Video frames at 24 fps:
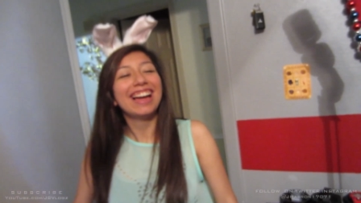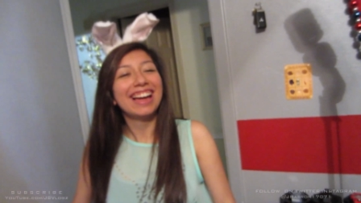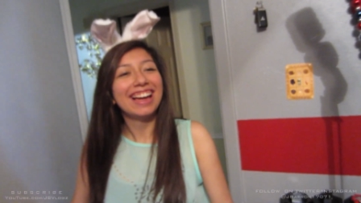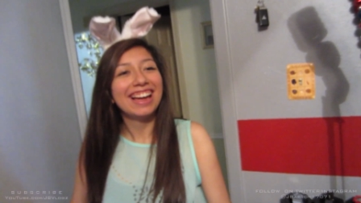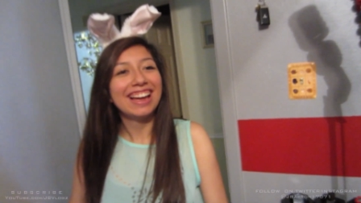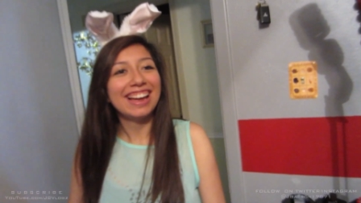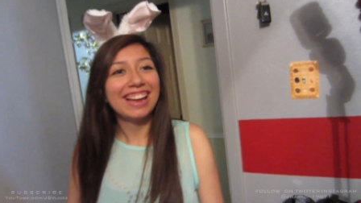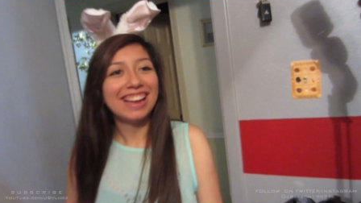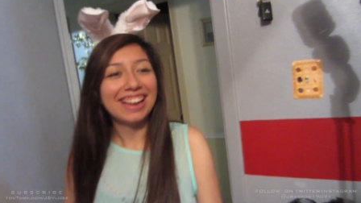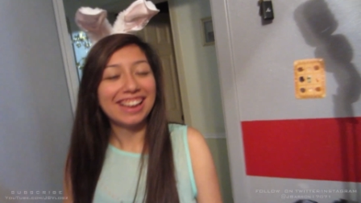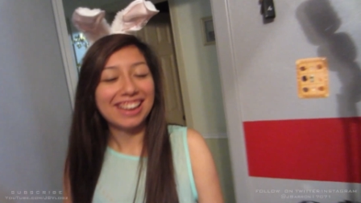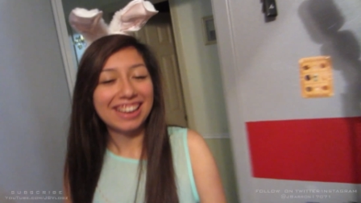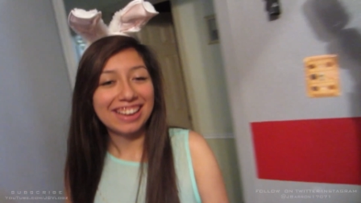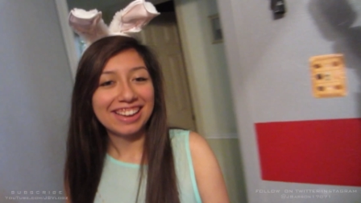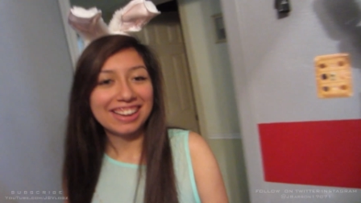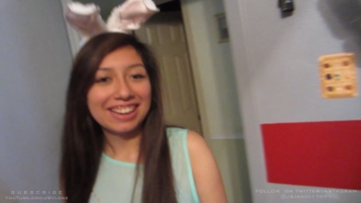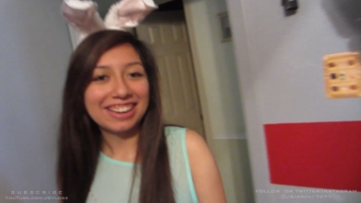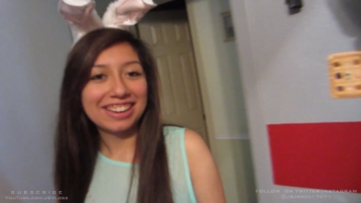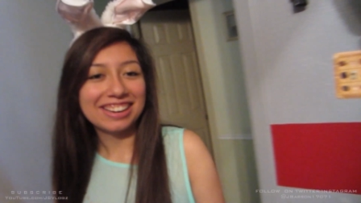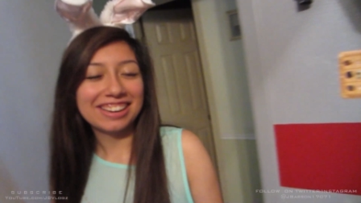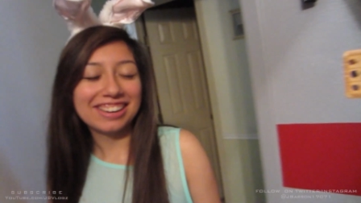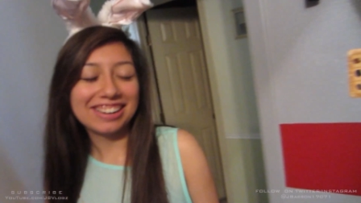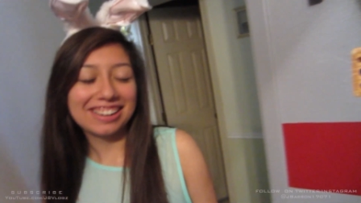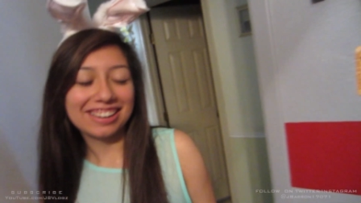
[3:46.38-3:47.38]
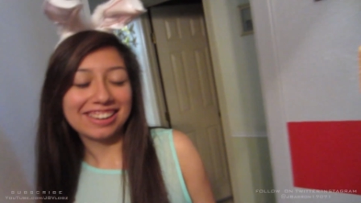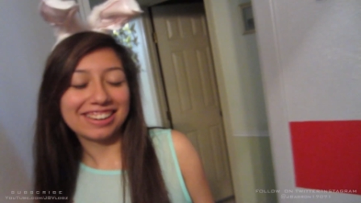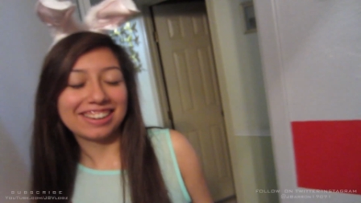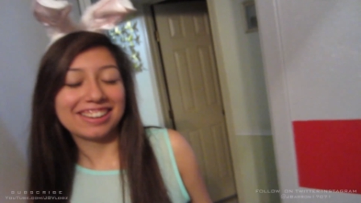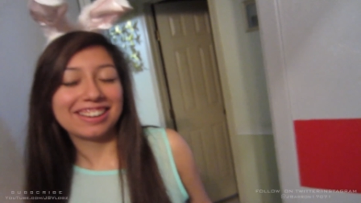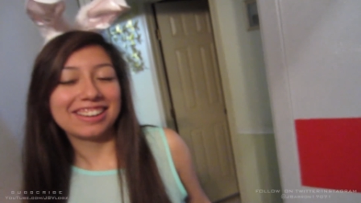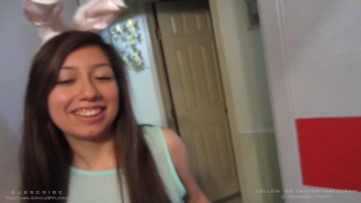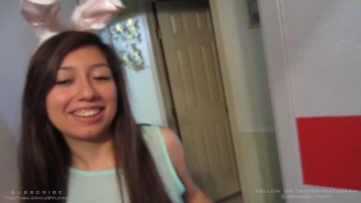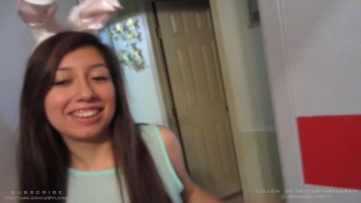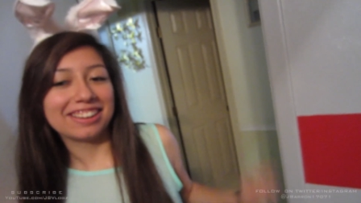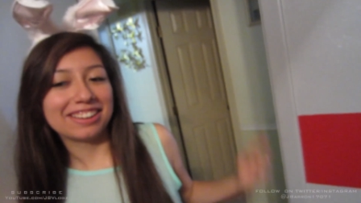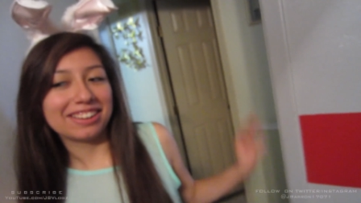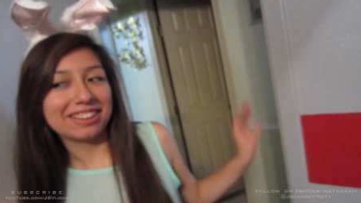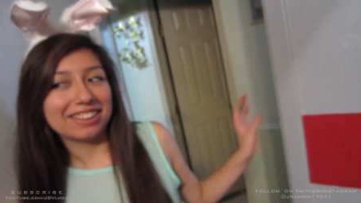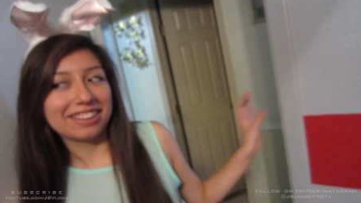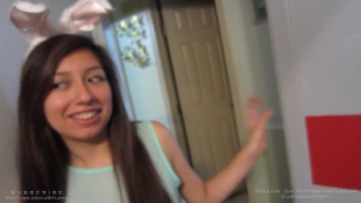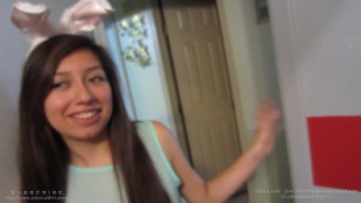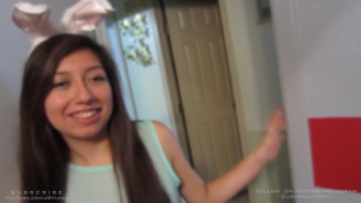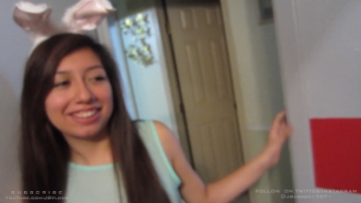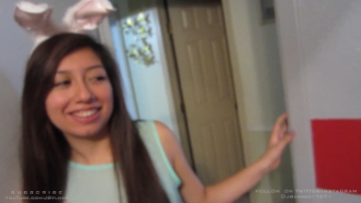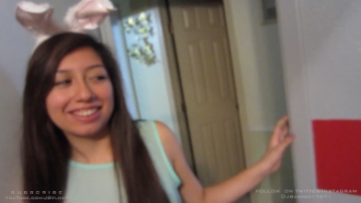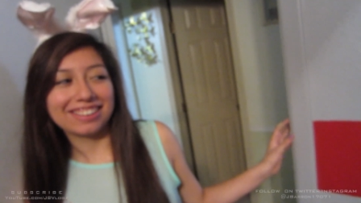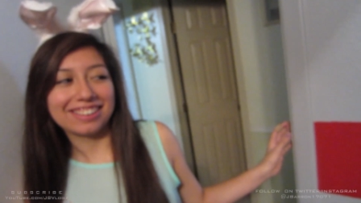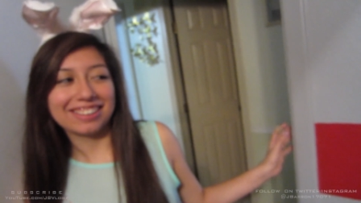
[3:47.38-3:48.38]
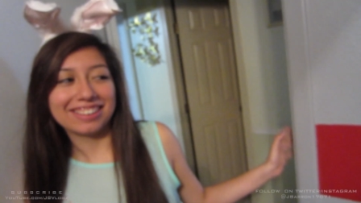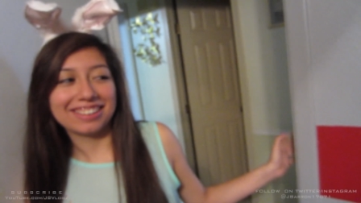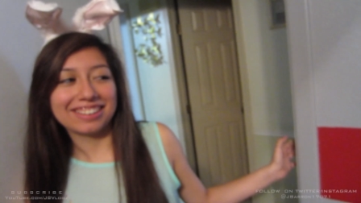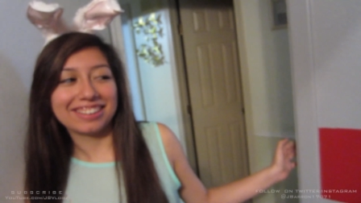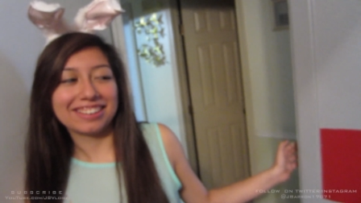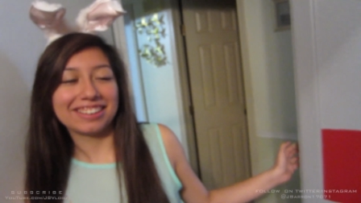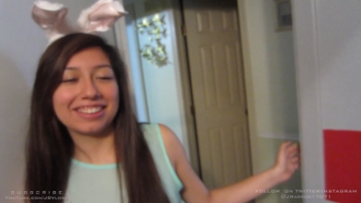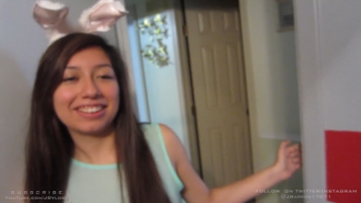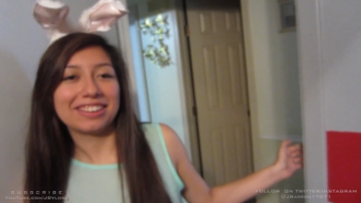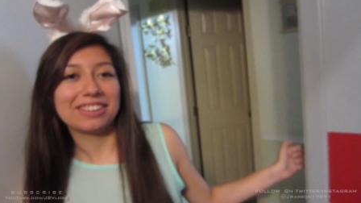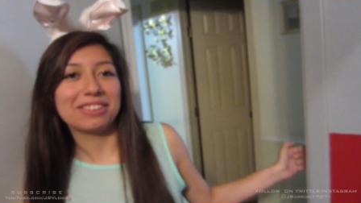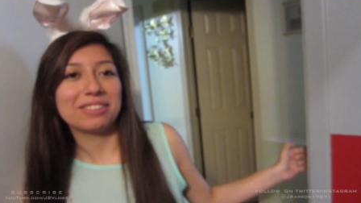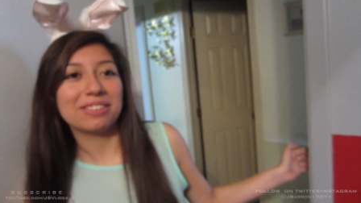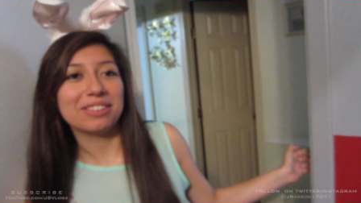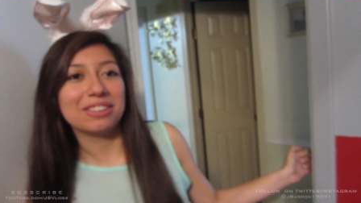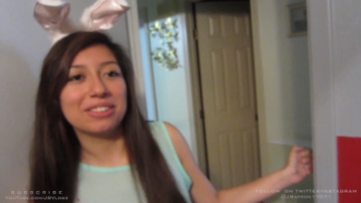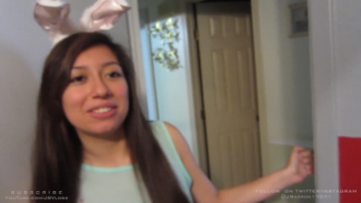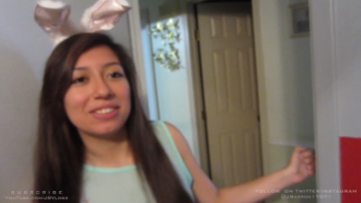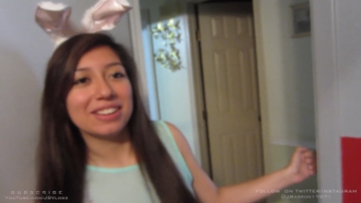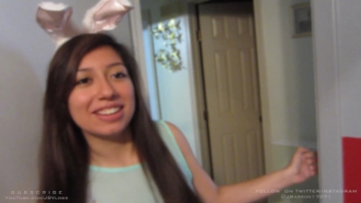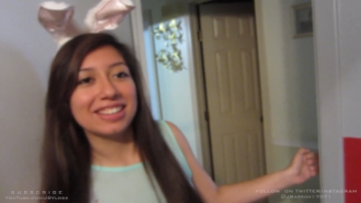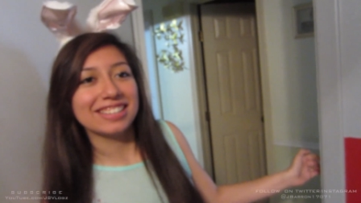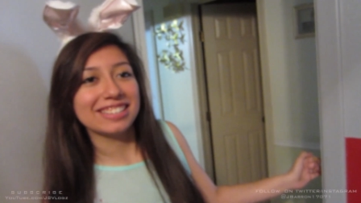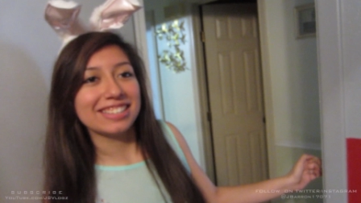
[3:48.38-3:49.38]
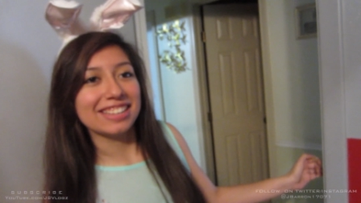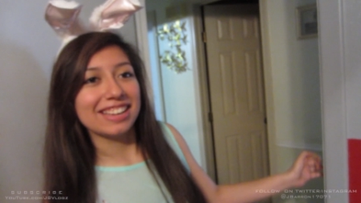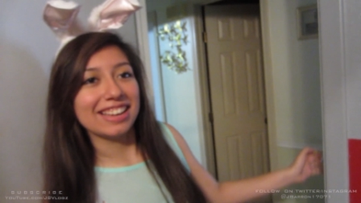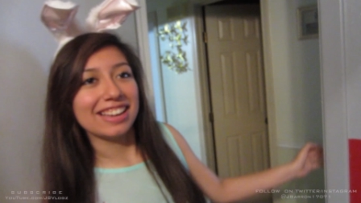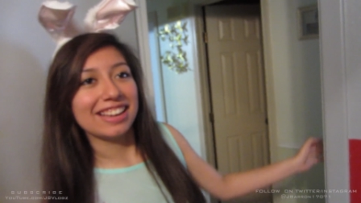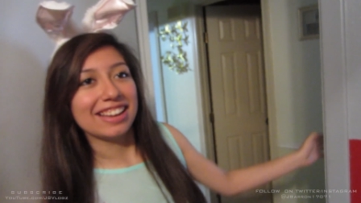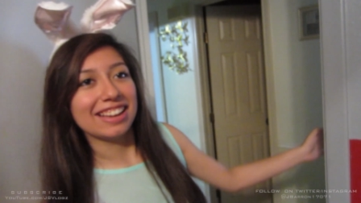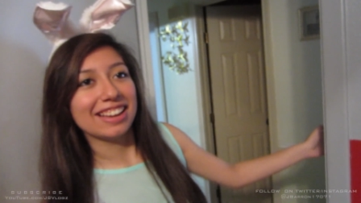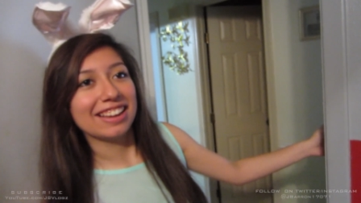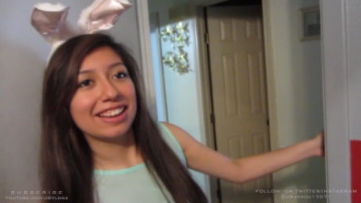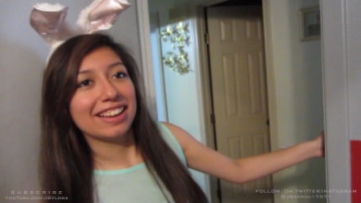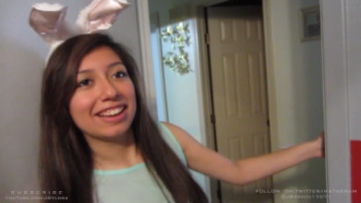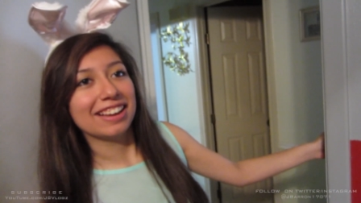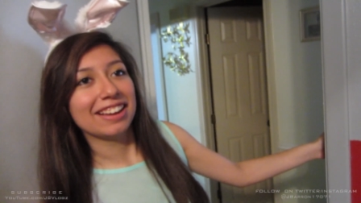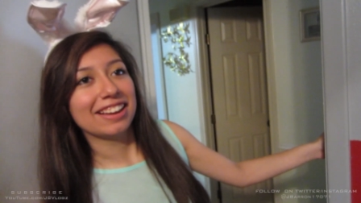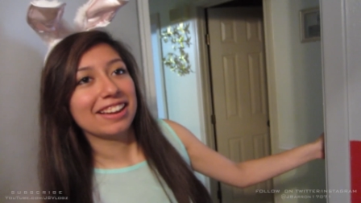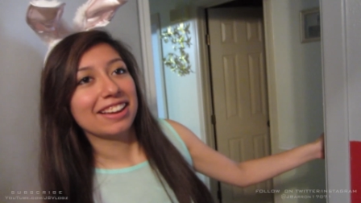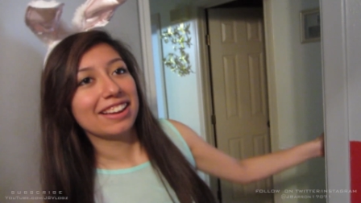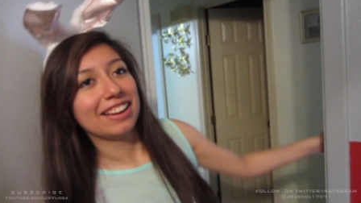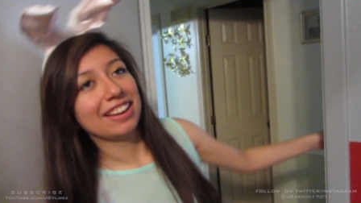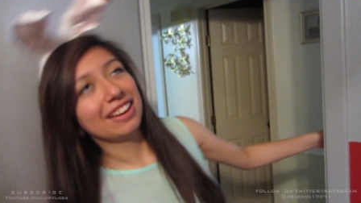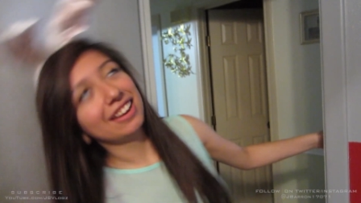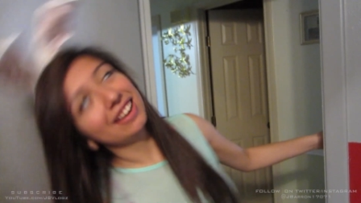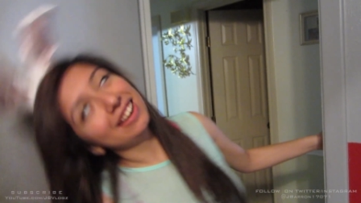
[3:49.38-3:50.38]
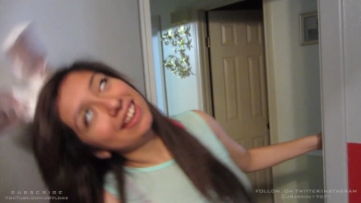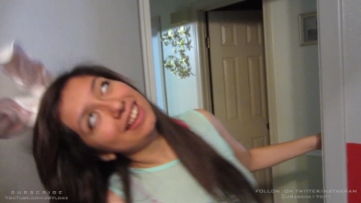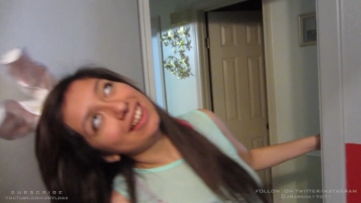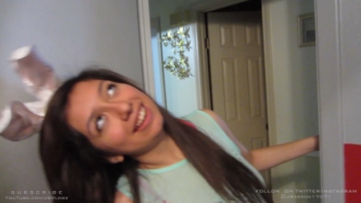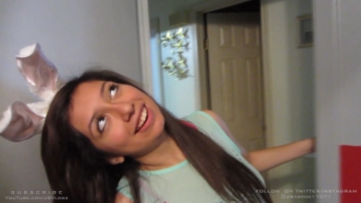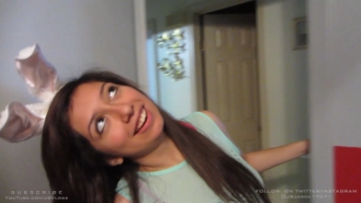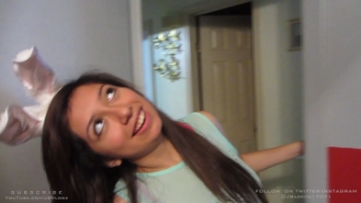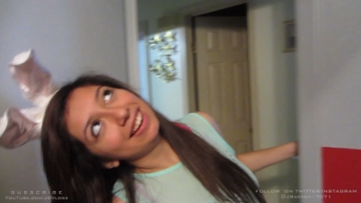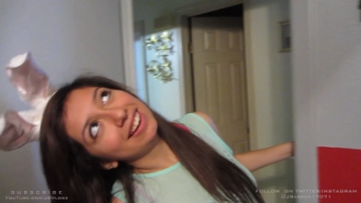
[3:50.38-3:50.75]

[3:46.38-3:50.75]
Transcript: we were just nominated. We weren't nominated for anything. Say? Yeah.